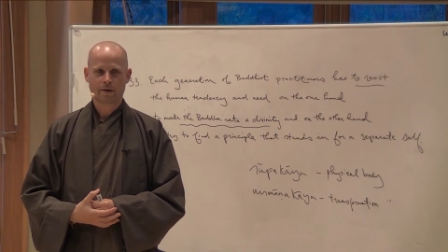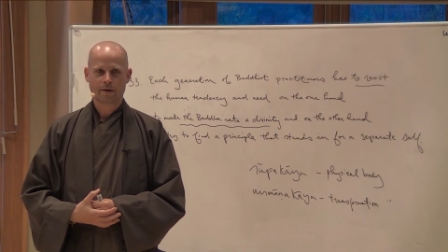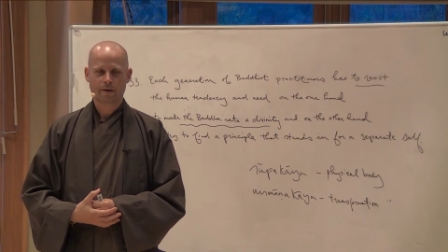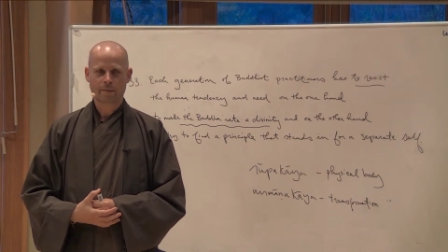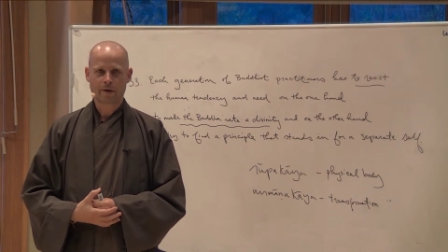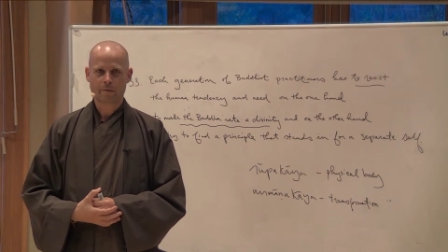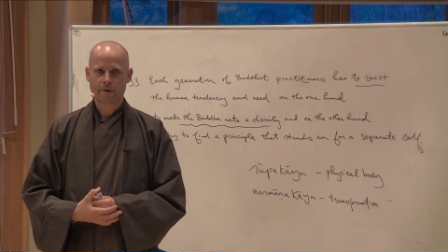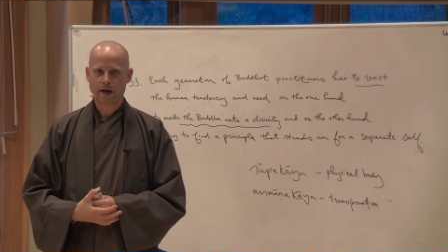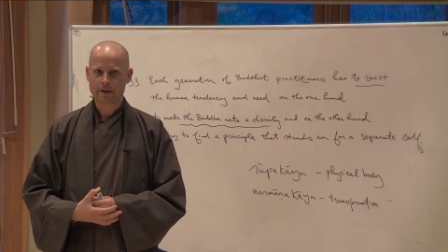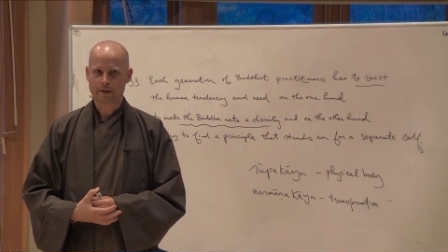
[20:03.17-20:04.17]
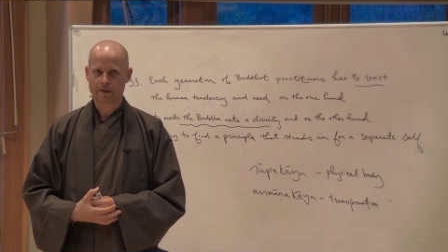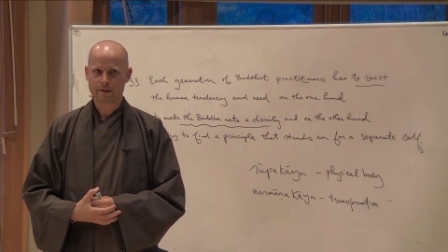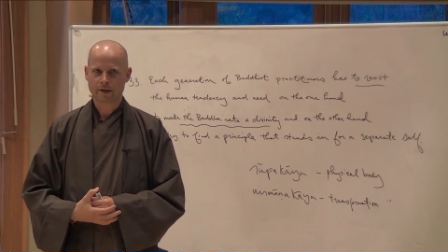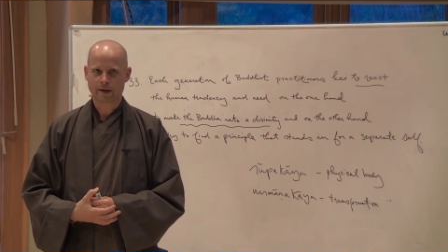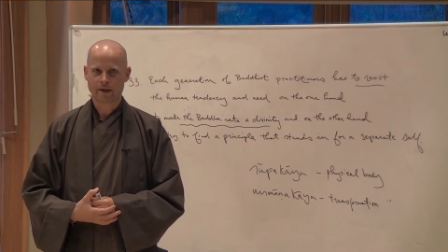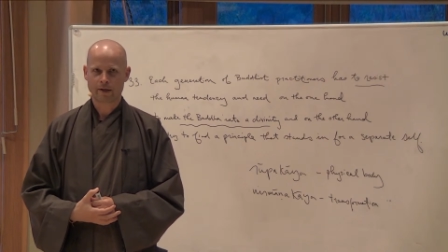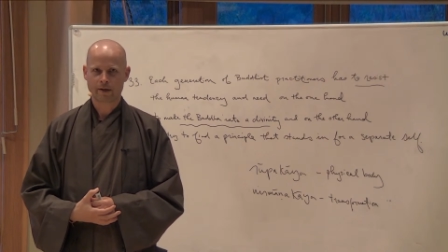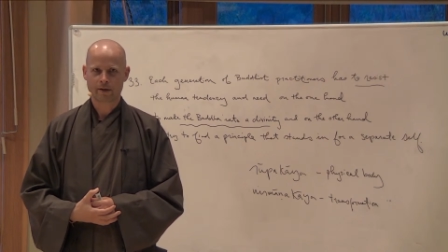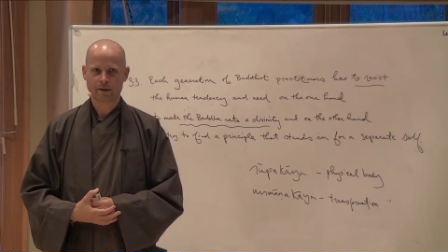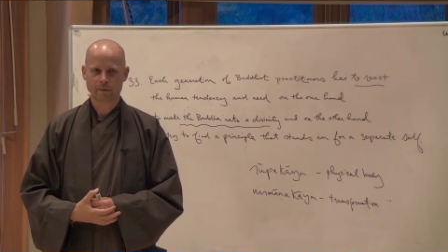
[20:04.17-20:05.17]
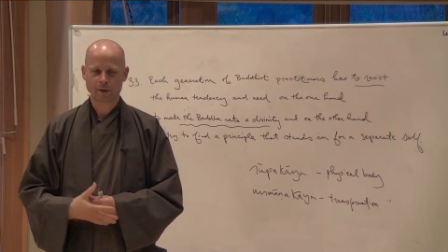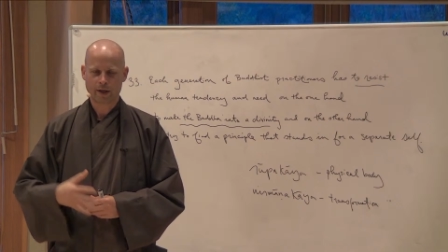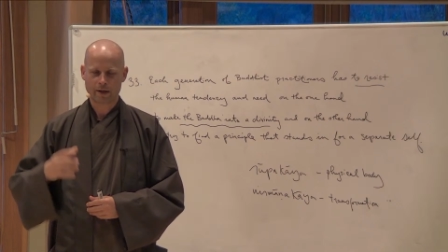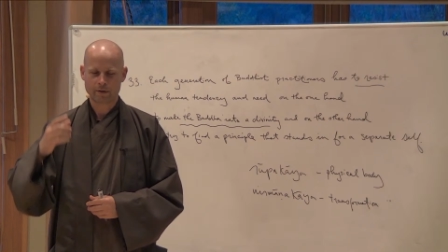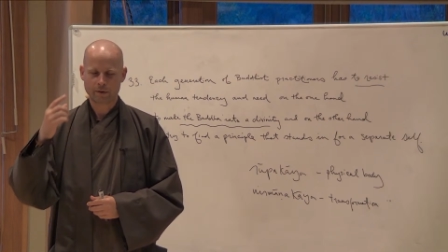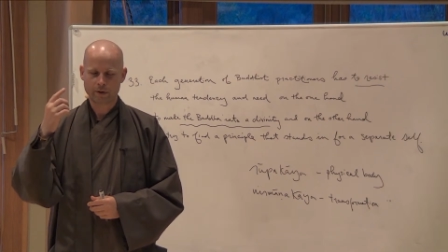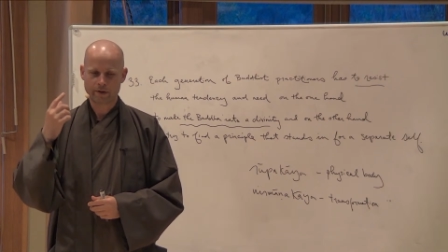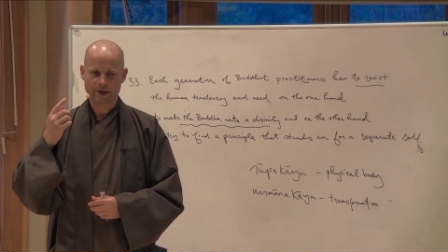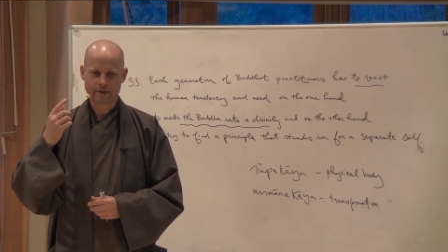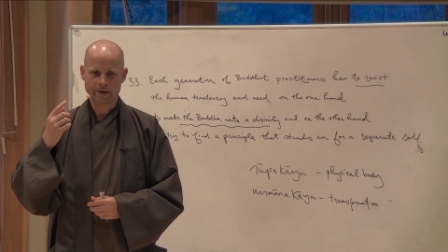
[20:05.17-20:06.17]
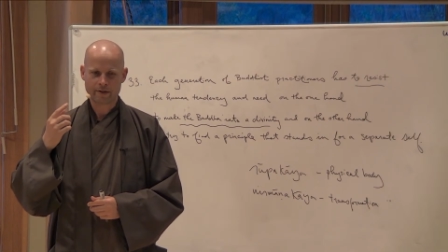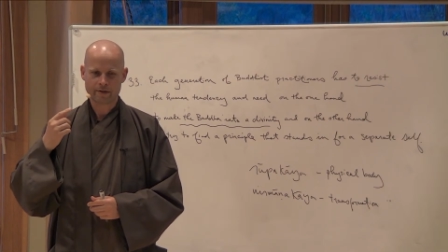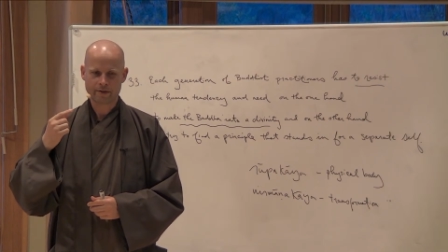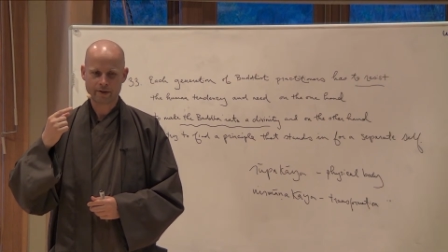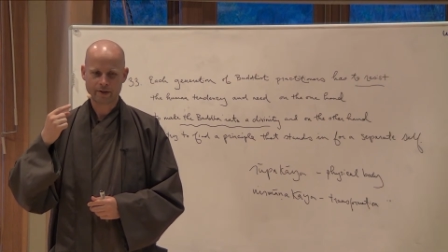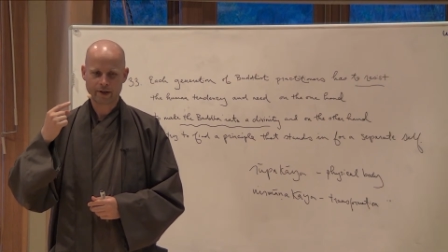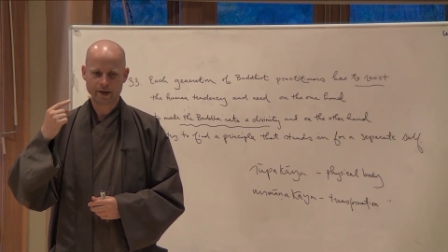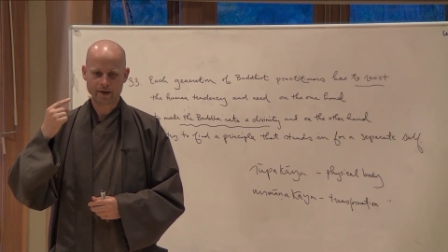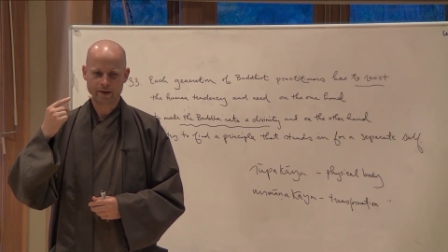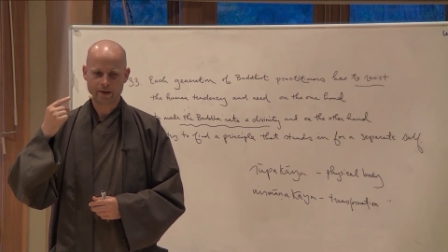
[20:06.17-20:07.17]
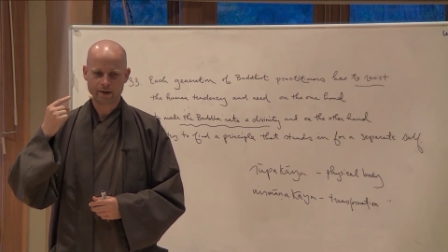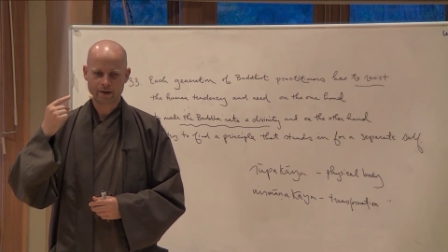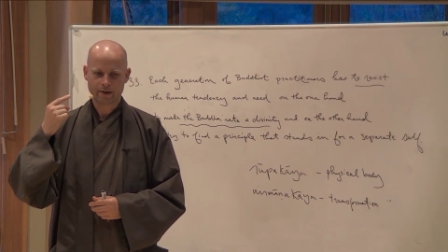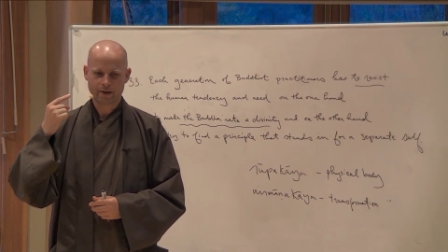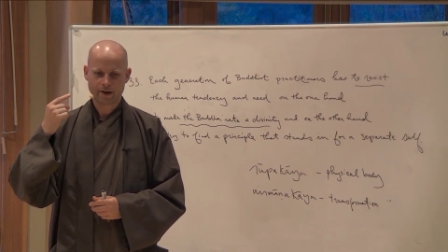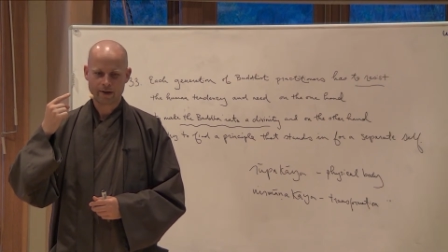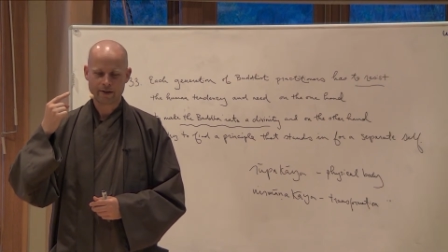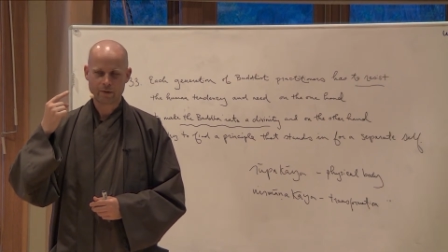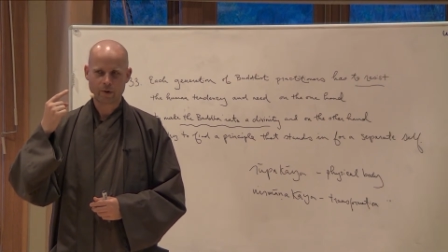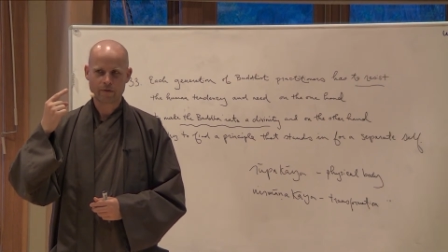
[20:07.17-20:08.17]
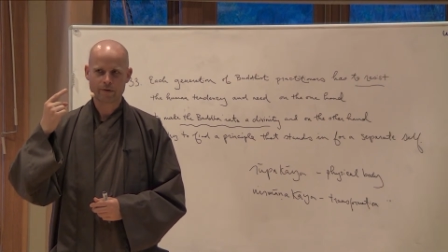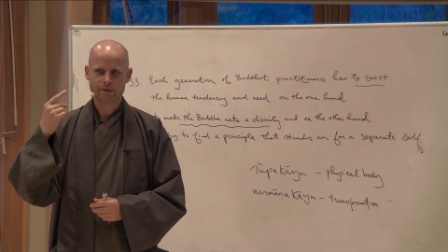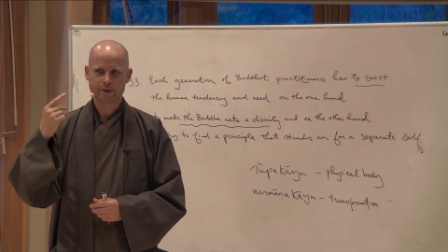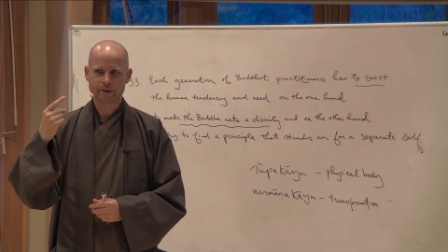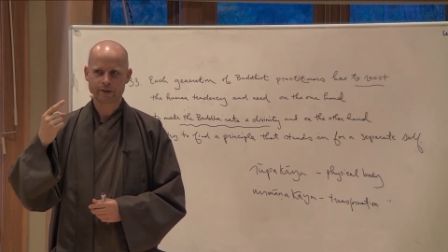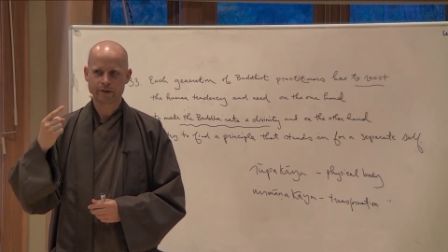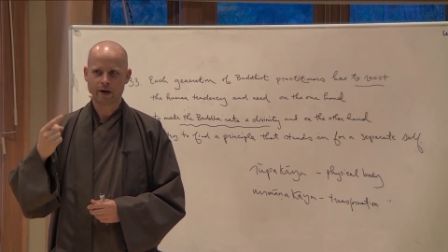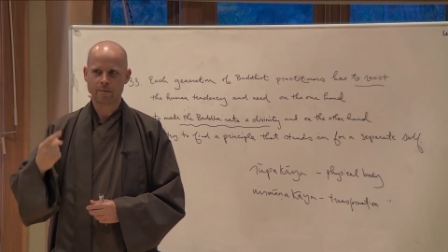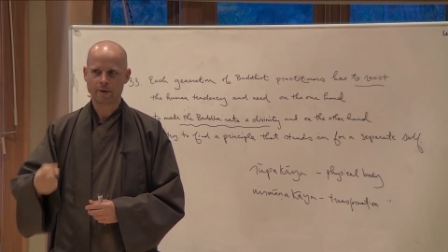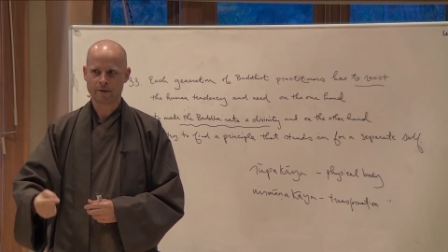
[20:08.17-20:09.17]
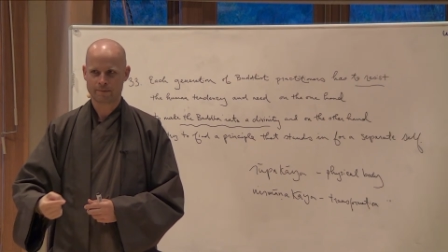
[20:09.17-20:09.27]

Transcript: in my own practice, when I notice that tendency, then I I take refuge in the Dhamma,